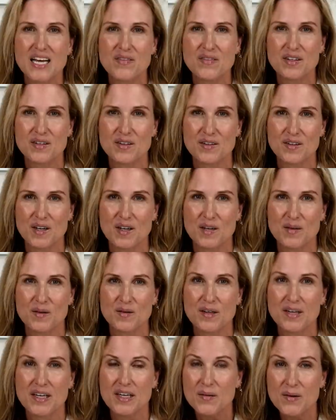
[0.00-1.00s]
Haven grow,
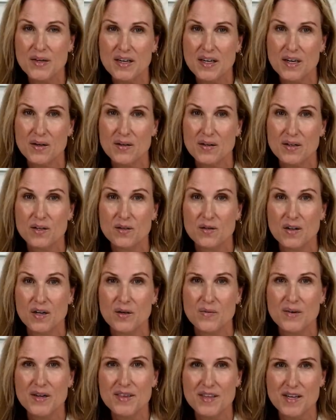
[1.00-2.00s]
KiwiCo can
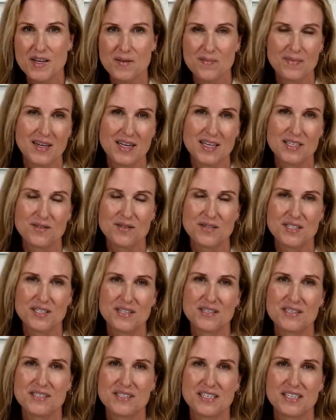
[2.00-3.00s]
grow with them as their
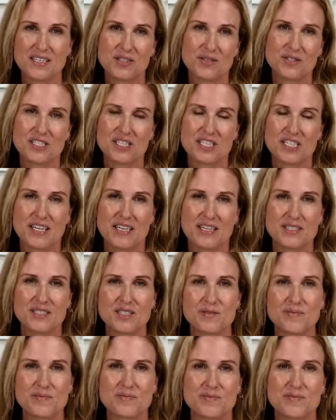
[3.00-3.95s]
skills and interests change.